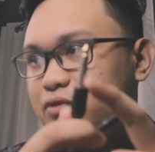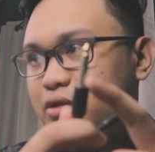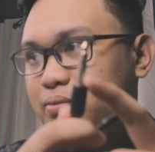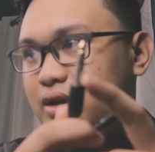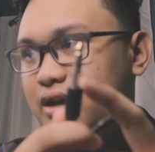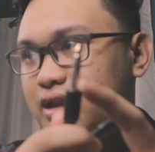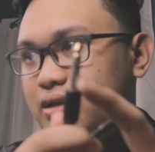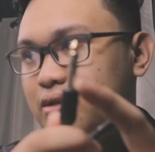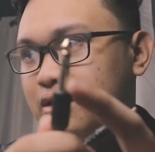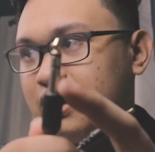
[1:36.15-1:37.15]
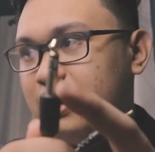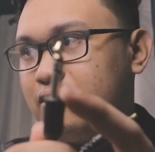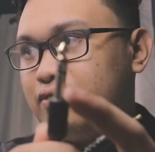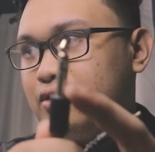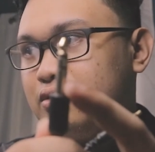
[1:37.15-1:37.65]
to plug into your
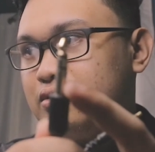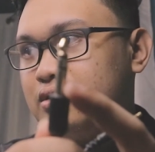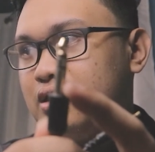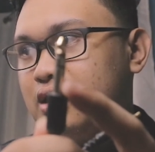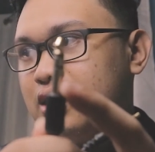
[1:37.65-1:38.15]
headphone,